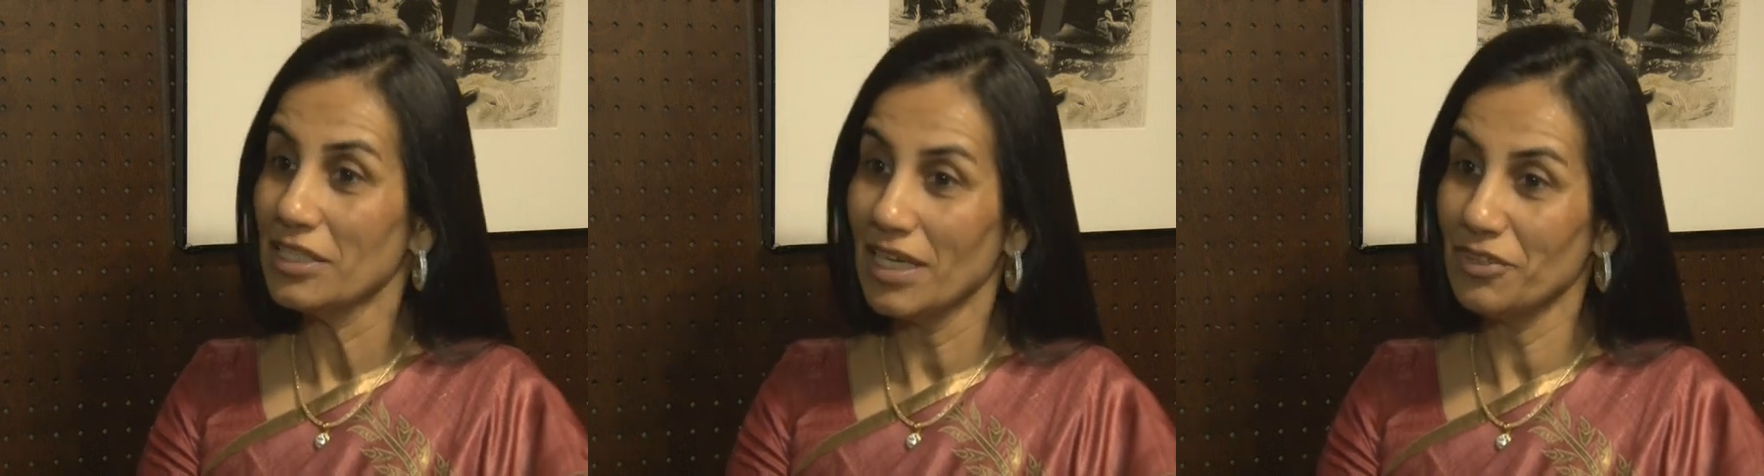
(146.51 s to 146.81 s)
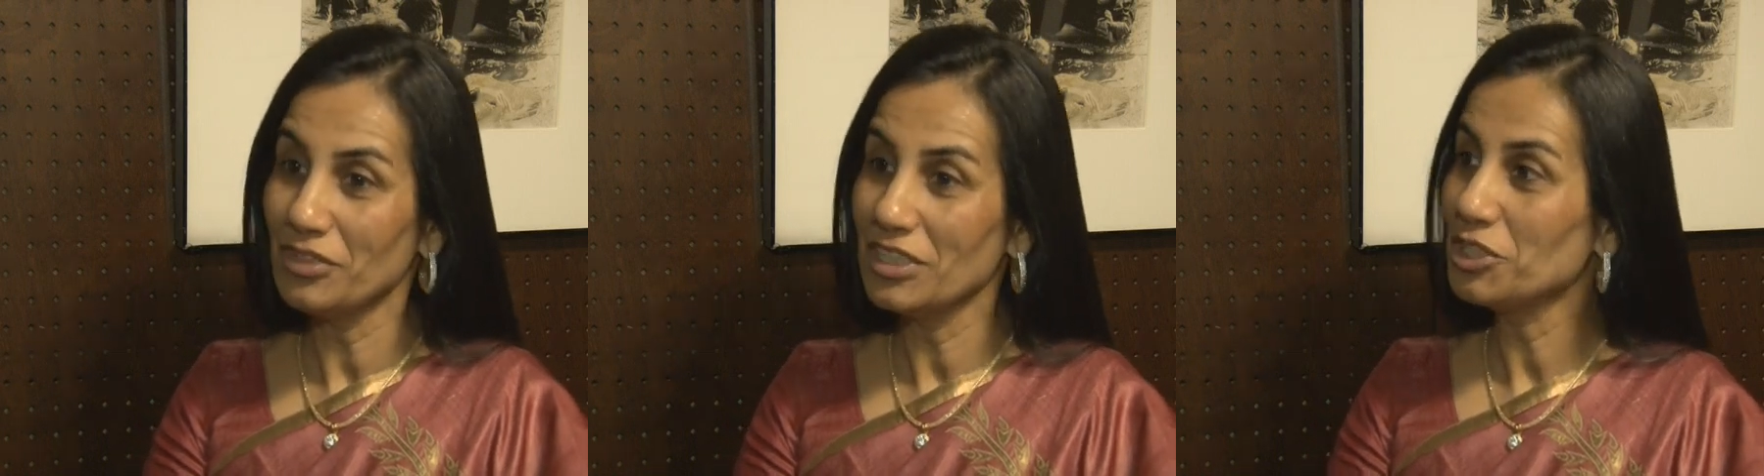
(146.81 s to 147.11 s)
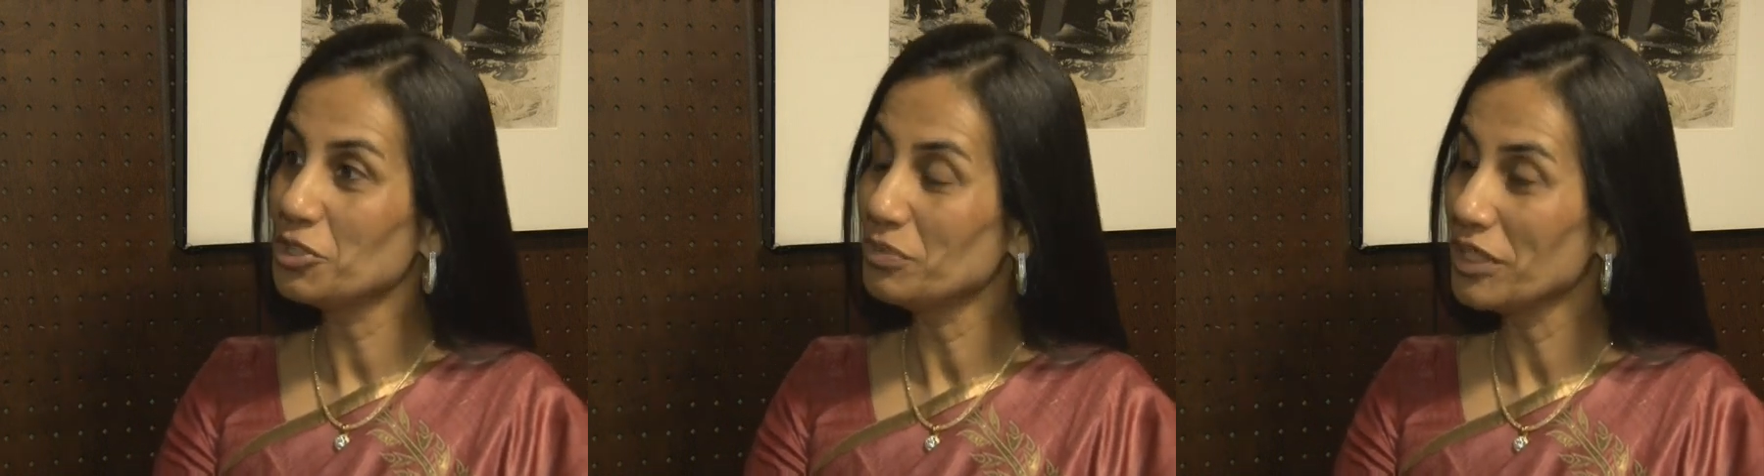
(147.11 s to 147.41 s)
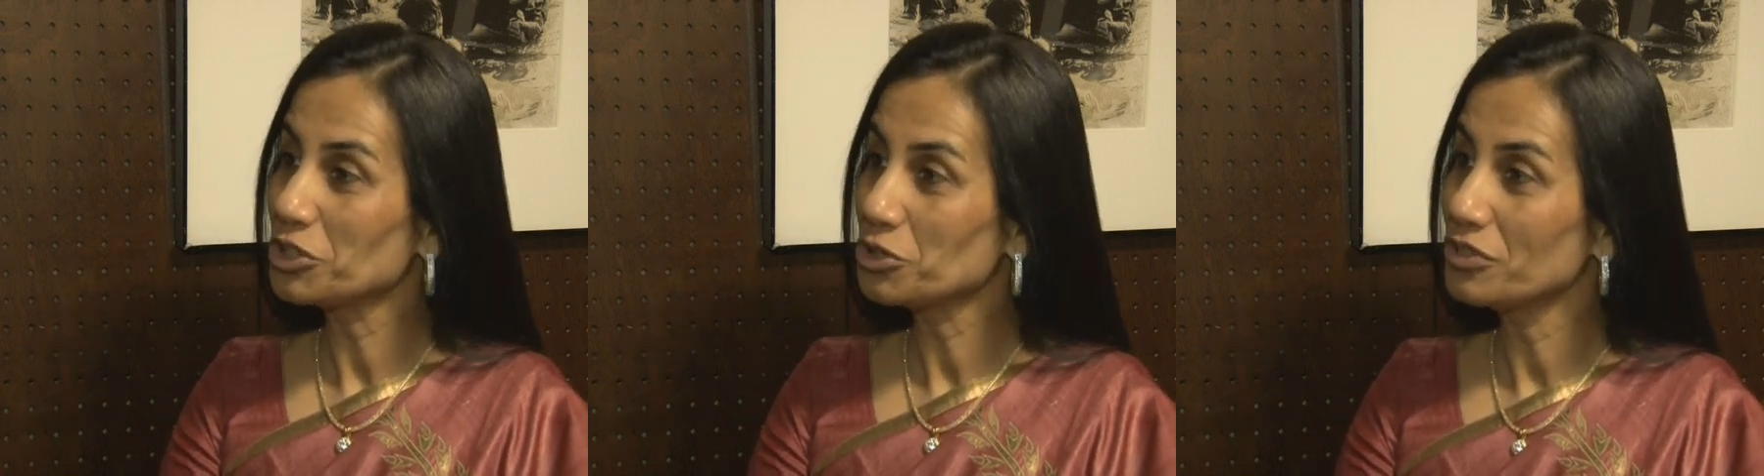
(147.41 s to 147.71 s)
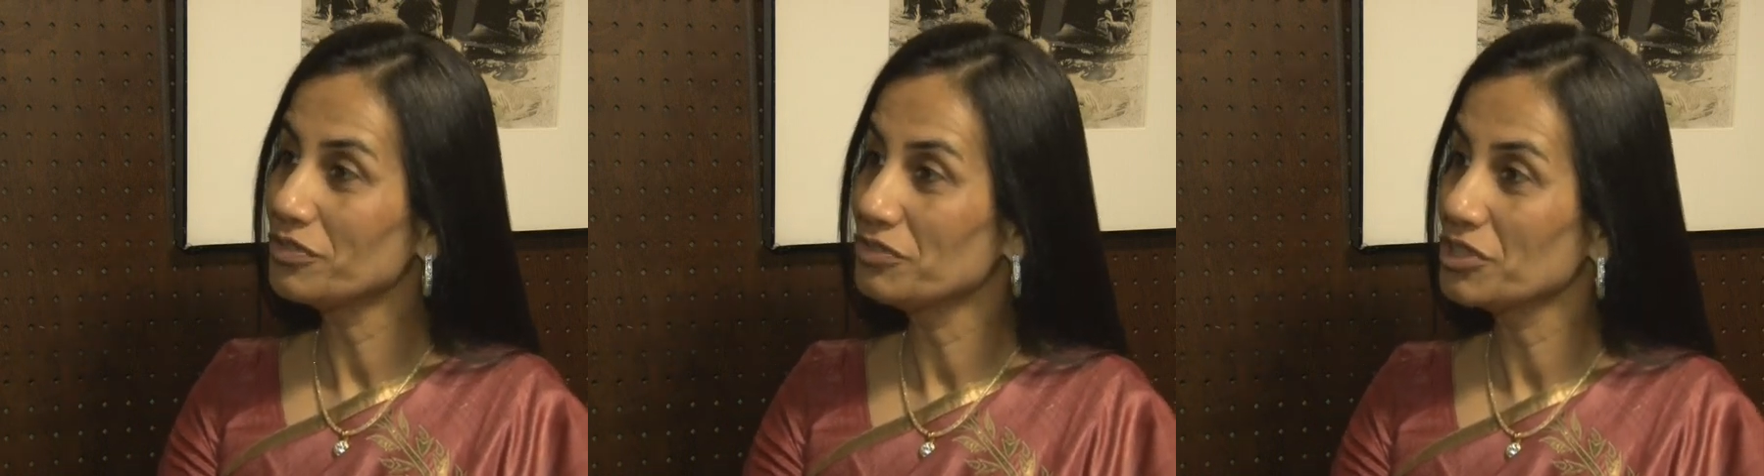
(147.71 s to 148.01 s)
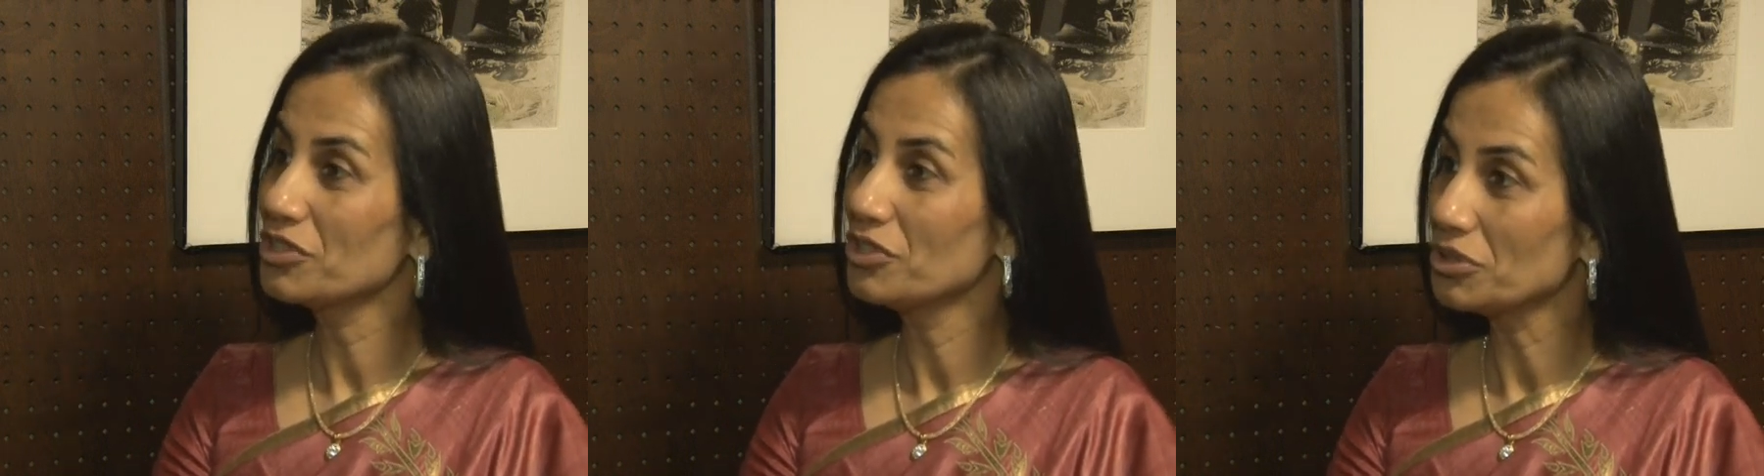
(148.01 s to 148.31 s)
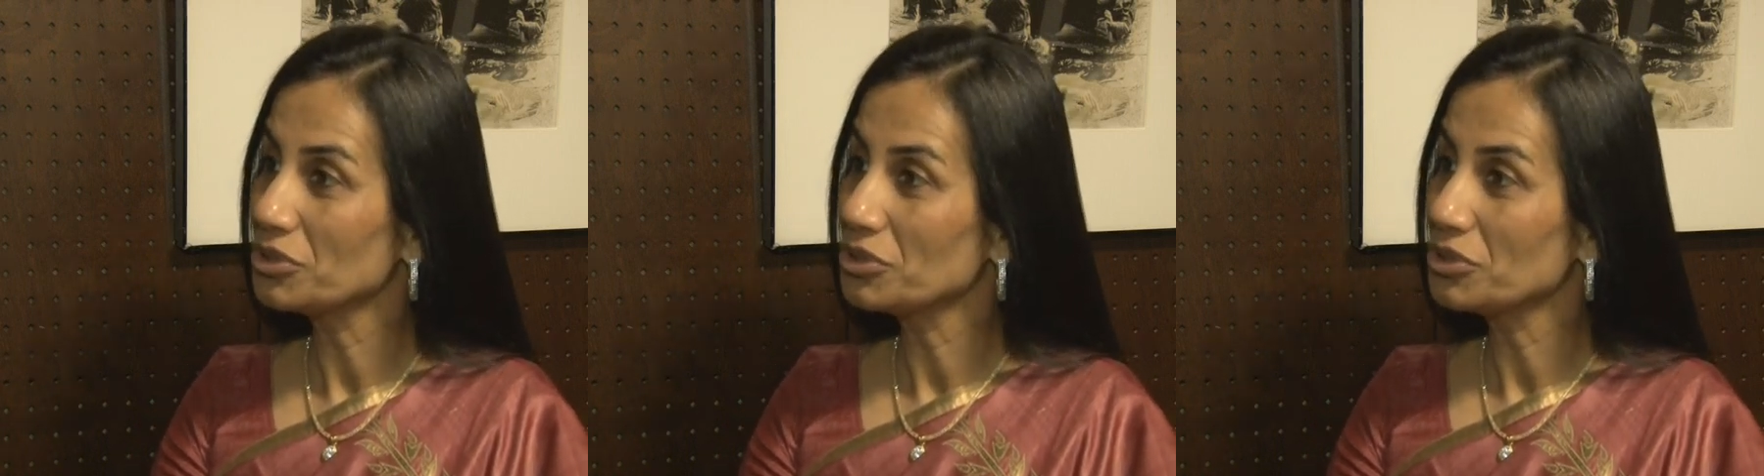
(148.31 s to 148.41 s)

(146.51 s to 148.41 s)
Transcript: and we need to make sure we work on